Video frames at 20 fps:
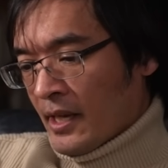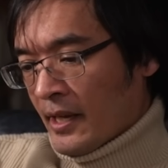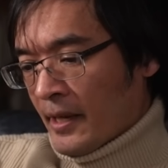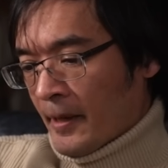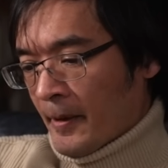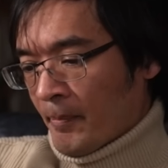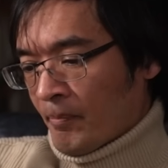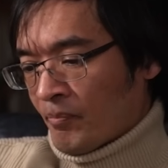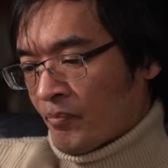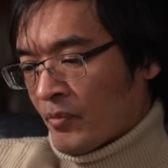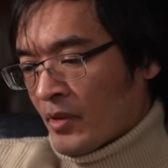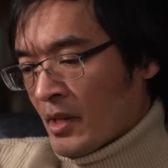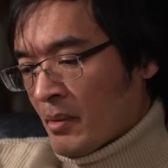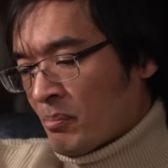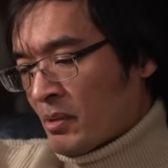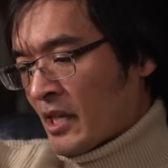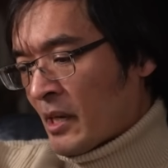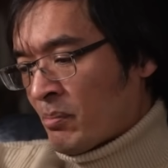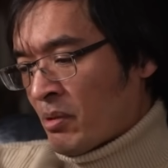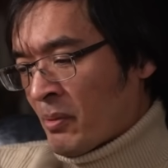Um,
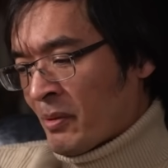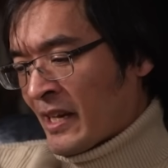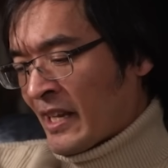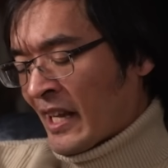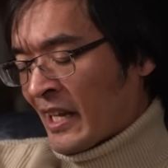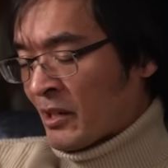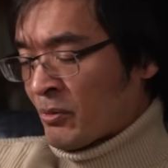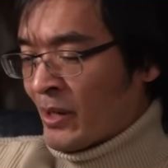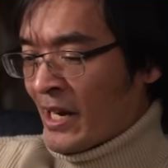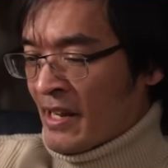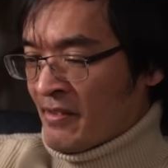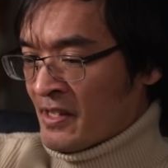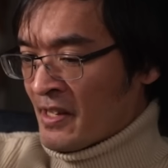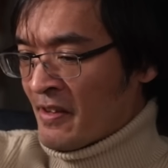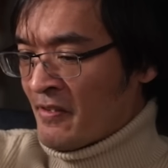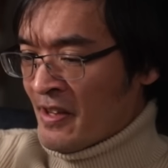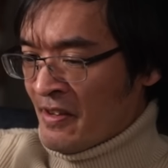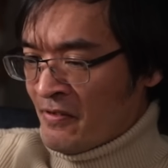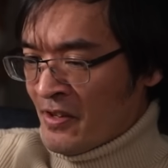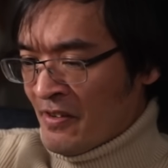but they propagate like waves.
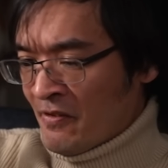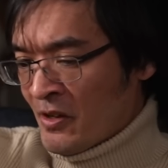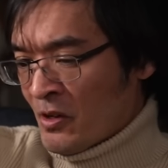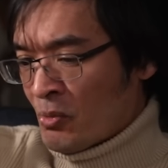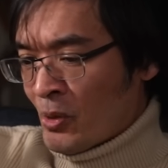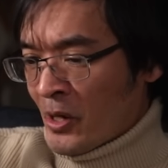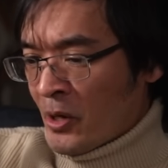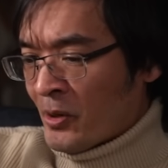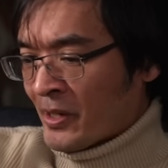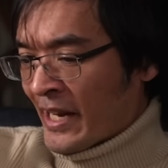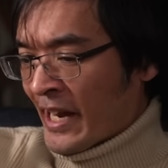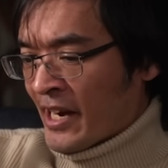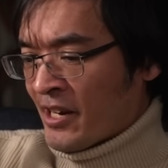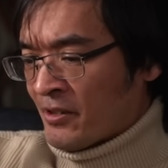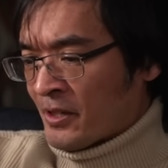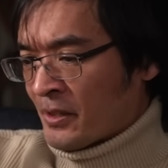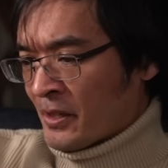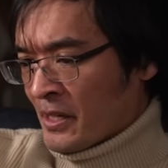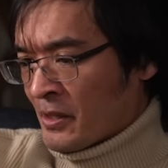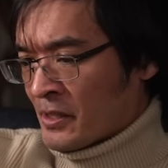If, if, if you wiggle an
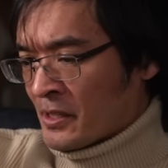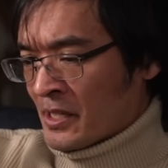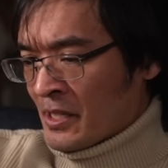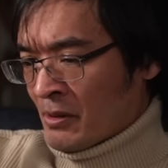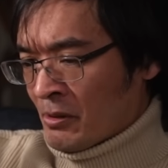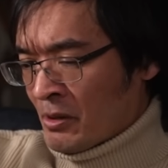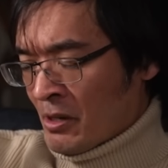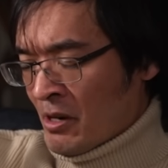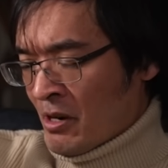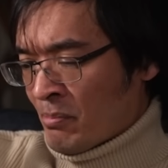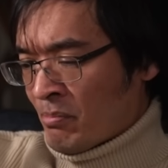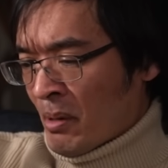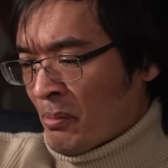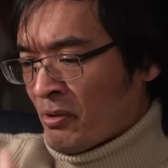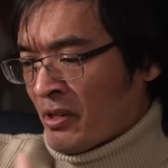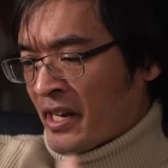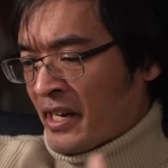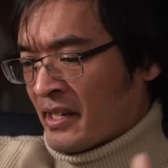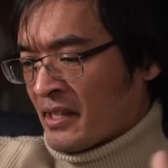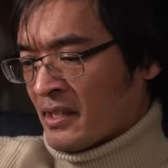arrow, it, was, it, will, it will
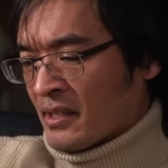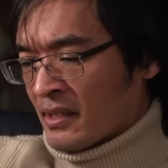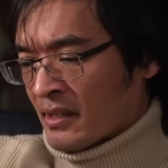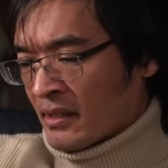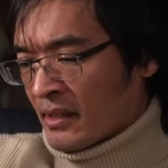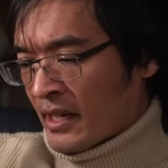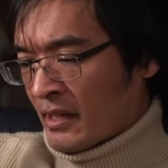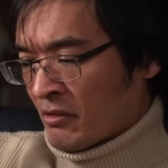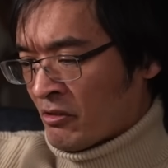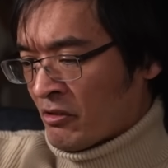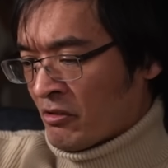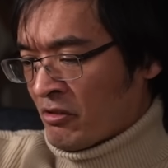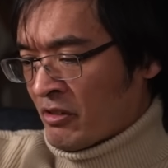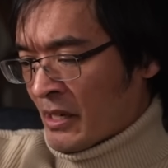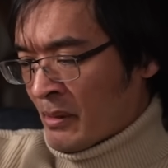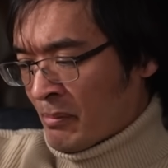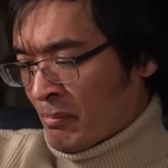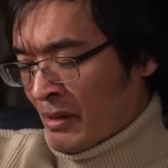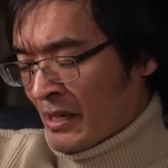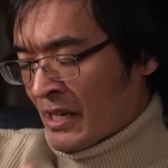propagate and,
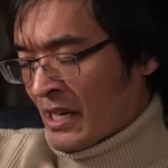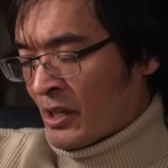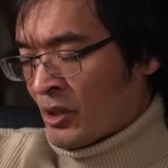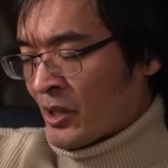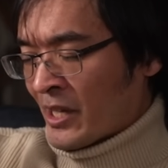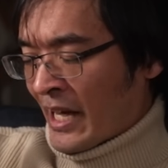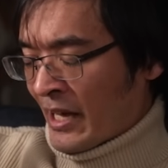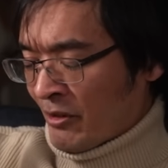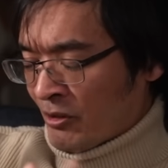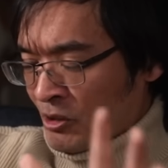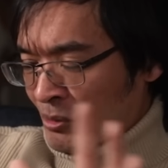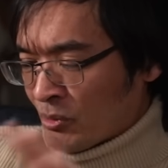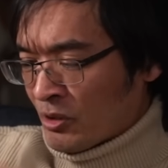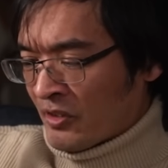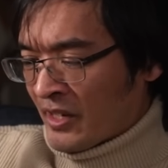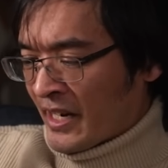and make all the arrows move